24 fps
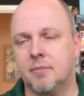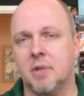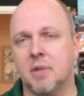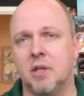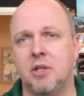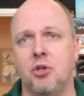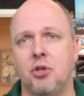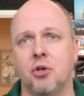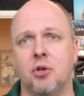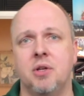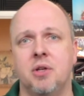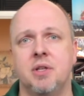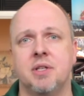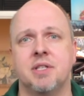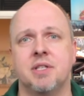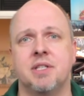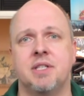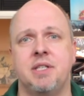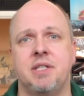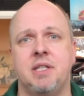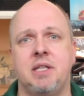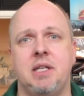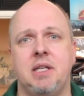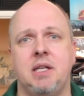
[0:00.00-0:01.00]
you're going to
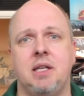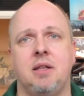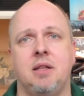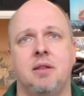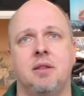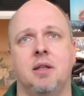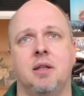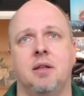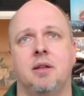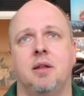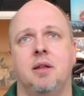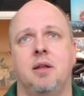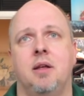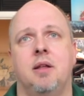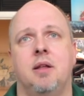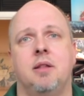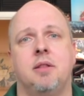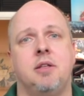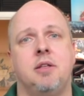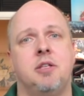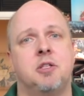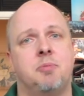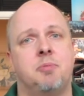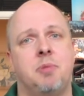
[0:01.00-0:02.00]
see that
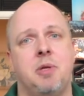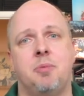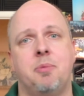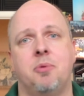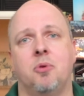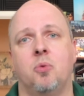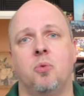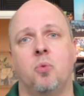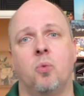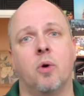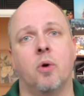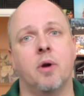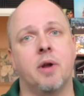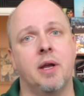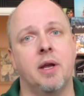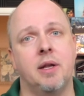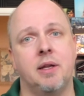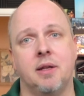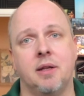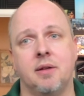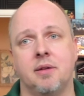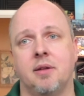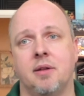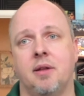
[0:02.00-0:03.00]
these people work at
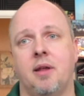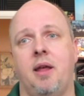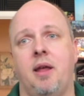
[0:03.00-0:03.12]
it